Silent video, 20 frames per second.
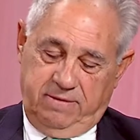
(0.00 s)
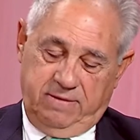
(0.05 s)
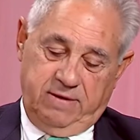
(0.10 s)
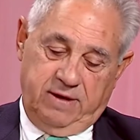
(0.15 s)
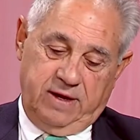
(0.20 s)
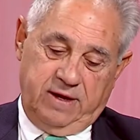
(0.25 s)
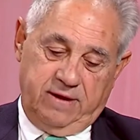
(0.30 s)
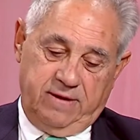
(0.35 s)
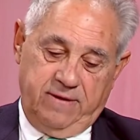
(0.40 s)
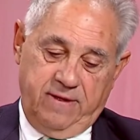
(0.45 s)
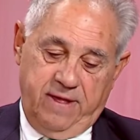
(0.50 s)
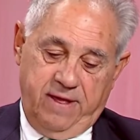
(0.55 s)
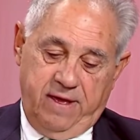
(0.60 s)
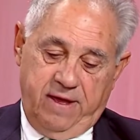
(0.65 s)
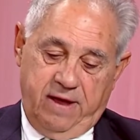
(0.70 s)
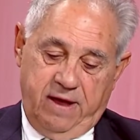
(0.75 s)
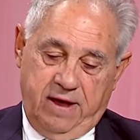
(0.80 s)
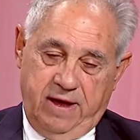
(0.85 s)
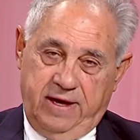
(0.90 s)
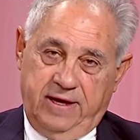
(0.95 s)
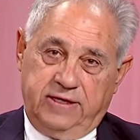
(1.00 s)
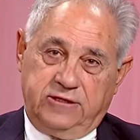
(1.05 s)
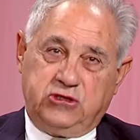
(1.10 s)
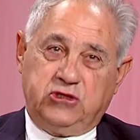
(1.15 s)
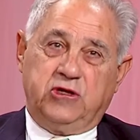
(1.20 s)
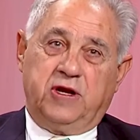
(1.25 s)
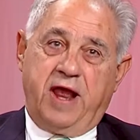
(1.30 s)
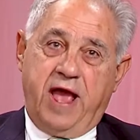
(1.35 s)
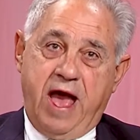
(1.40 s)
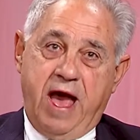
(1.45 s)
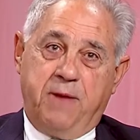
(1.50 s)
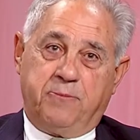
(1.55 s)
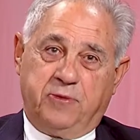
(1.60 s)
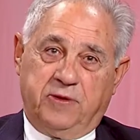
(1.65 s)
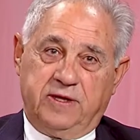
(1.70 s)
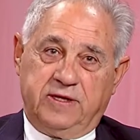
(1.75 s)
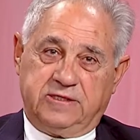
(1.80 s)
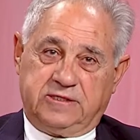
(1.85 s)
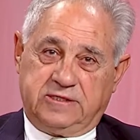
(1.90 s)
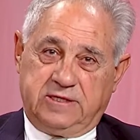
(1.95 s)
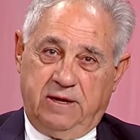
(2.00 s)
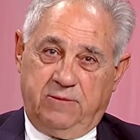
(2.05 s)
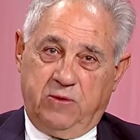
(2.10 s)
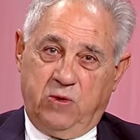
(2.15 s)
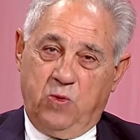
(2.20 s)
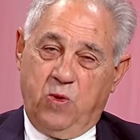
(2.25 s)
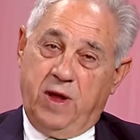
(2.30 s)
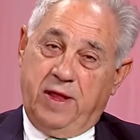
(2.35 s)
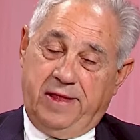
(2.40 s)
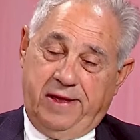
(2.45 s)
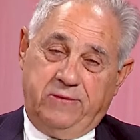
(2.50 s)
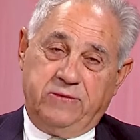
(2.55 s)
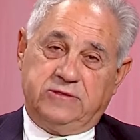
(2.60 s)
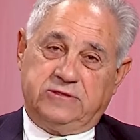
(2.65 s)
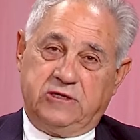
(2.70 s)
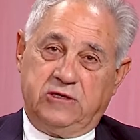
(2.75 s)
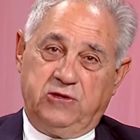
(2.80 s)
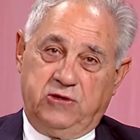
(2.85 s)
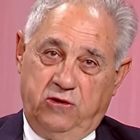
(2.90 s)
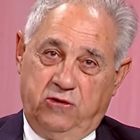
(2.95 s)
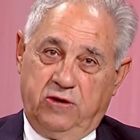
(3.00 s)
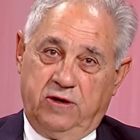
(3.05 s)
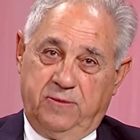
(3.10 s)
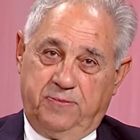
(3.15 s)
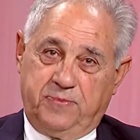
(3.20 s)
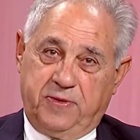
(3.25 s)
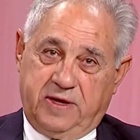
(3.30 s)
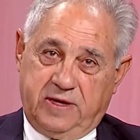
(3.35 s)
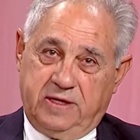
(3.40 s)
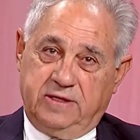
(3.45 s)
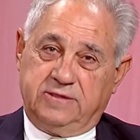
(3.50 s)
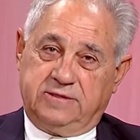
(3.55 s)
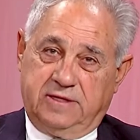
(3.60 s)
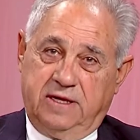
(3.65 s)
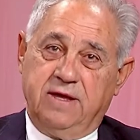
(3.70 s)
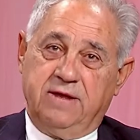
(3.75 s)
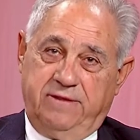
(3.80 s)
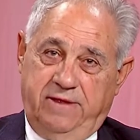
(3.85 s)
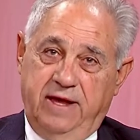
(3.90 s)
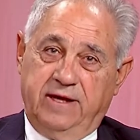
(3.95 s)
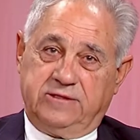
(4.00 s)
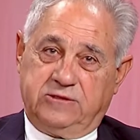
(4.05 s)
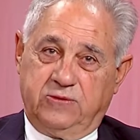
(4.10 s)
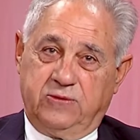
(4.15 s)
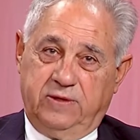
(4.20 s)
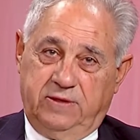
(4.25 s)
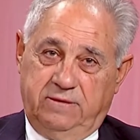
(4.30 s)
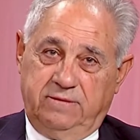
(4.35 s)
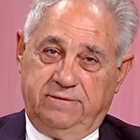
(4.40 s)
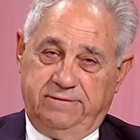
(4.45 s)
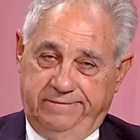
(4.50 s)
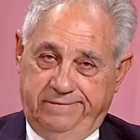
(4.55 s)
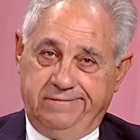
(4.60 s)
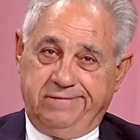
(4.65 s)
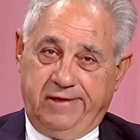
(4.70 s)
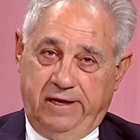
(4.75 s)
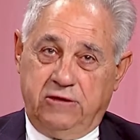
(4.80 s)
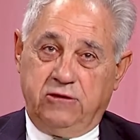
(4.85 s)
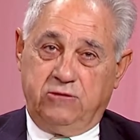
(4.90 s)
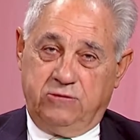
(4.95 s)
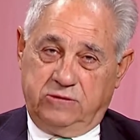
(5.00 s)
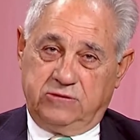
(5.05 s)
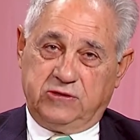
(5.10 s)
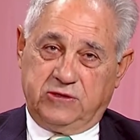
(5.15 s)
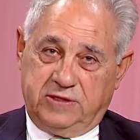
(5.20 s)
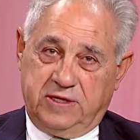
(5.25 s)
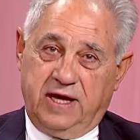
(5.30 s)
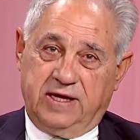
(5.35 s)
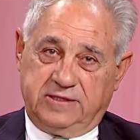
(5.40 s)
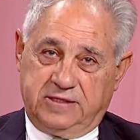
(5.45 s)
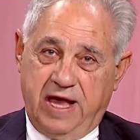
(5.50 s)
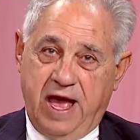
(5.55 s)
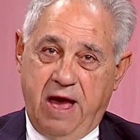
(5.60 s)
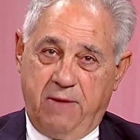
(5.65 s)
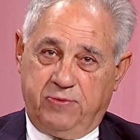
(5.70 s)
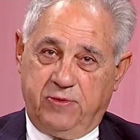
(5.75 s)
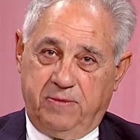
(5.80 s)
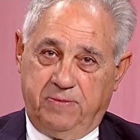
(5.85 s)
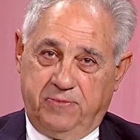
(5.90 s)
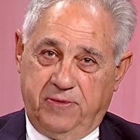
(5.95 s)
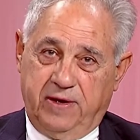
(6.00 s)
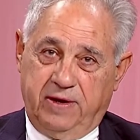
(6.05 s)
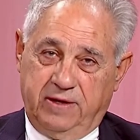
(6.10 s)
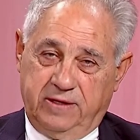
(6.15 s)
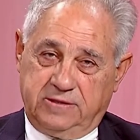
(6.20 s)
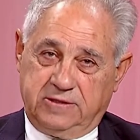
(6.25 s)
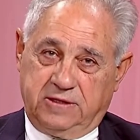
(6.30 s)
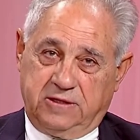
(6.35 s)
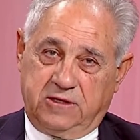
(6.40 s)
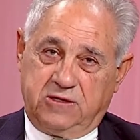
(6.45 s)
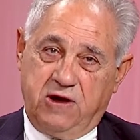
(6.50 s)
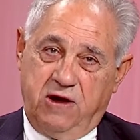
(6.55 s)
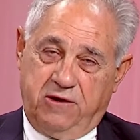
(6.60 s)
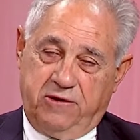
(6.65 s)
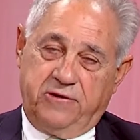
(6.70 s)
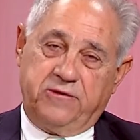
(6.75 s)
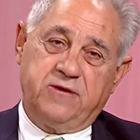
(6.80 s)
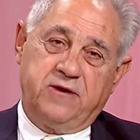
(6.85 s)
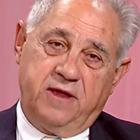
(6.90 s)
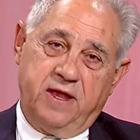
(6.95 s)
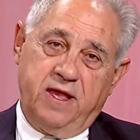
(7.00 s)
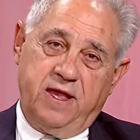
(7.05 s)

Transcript: Uh, uh, it should have happened this summer while I was in Europe because that's when it usually does happen, but it's in Qatar.